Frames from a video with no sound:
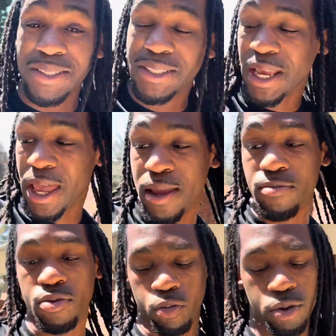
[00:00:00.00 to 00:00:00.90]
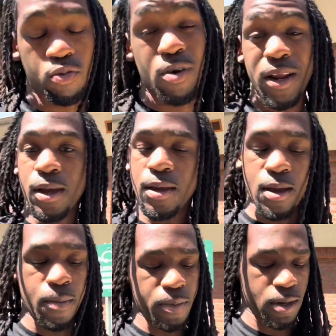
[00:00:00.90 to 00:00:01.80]
James was running a
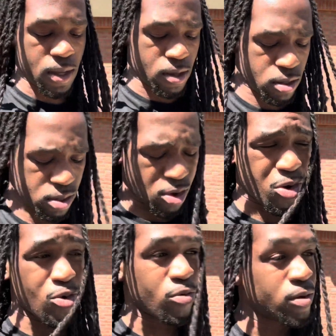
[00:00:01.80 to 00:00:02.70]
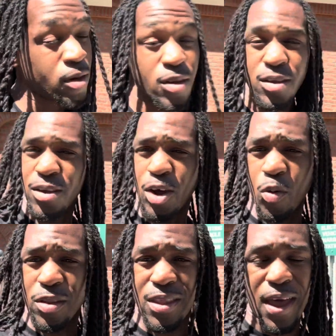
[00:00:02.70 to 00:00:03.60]
company, so you know,
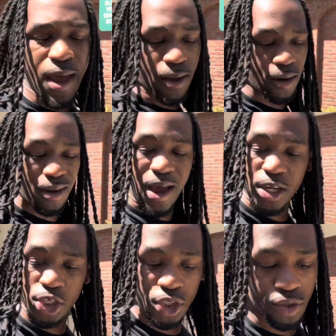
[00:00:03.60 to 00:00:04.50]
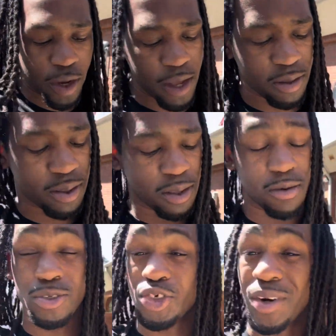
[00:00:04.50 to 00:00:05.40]
with that, a lot of stress. He
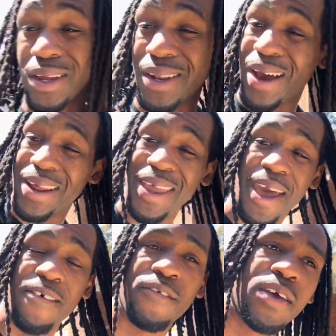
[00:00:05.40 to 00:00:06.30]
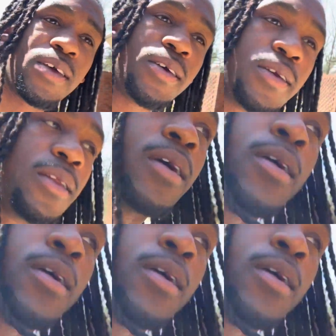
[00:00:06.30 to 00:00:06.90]
was drinking a lot of caffeine.